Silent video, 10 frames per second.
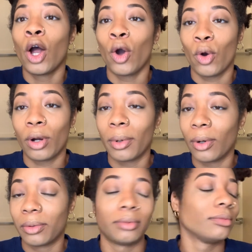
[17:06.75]
Horrible.
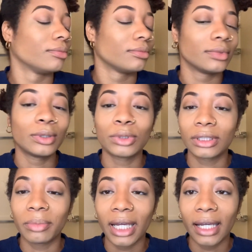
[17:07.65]
It was just
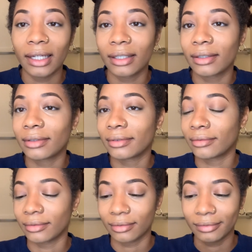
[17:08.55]
bad.
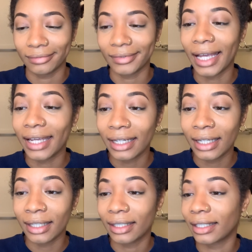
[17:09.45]
I hated it.